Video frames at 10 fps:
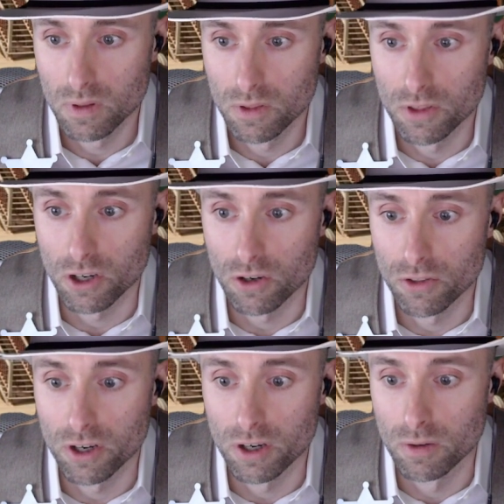
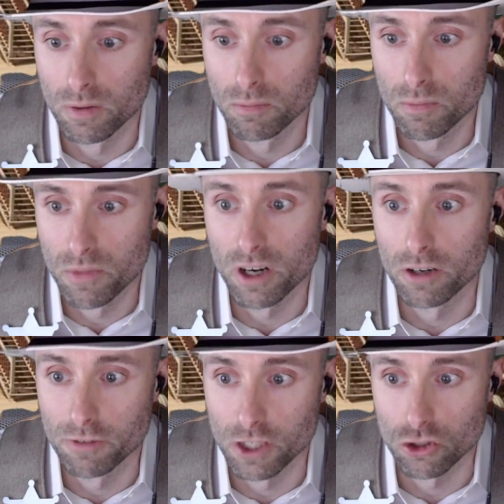their
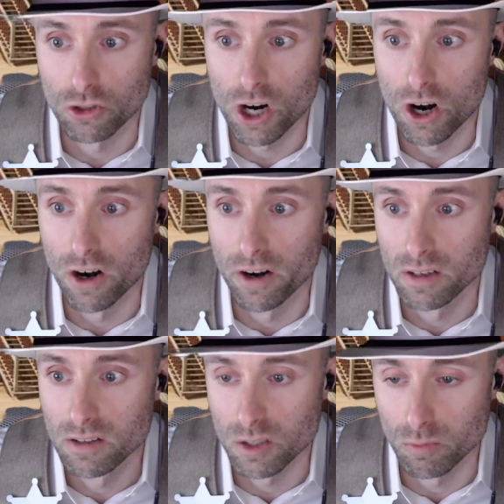official
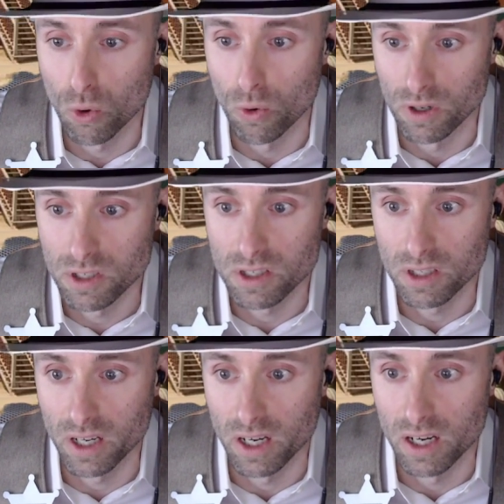card support.
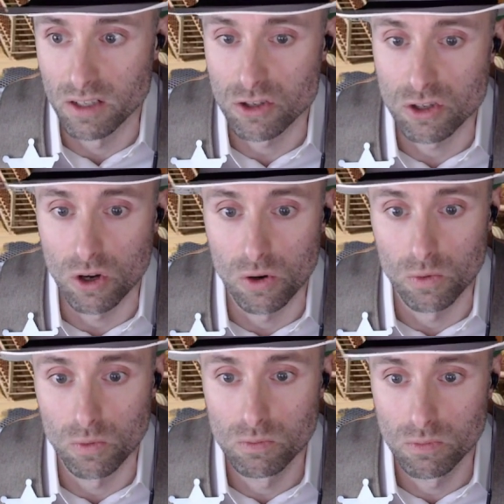
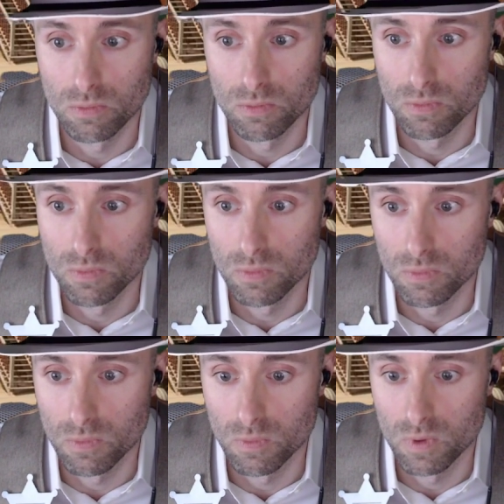So
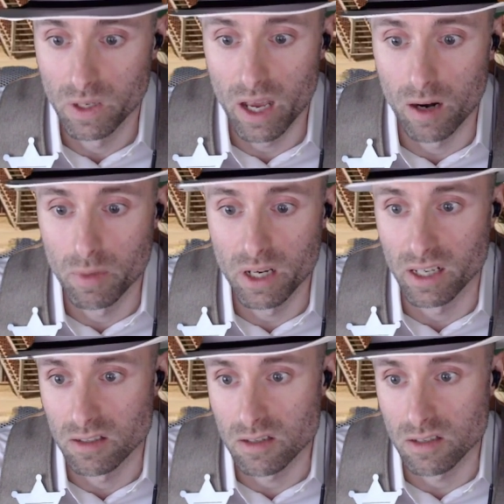yeah, it'll be
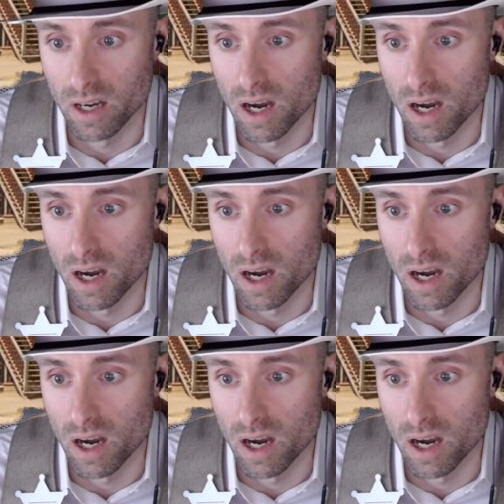nice.